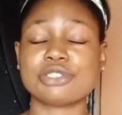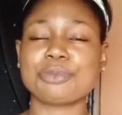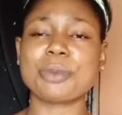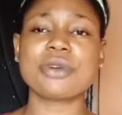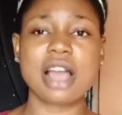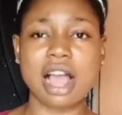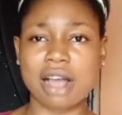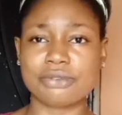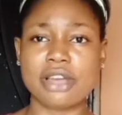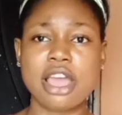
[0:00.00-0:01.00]
Some people
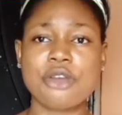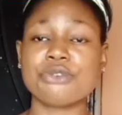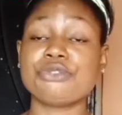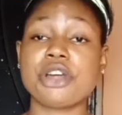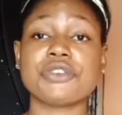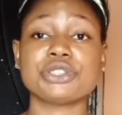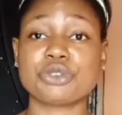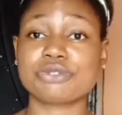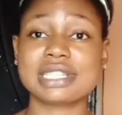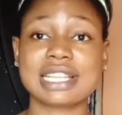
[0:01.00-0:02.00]
have very
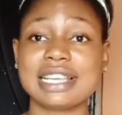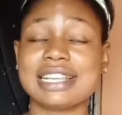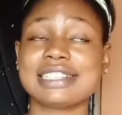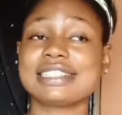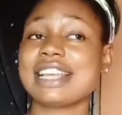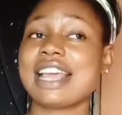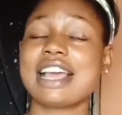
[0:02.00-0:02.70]
tough skin,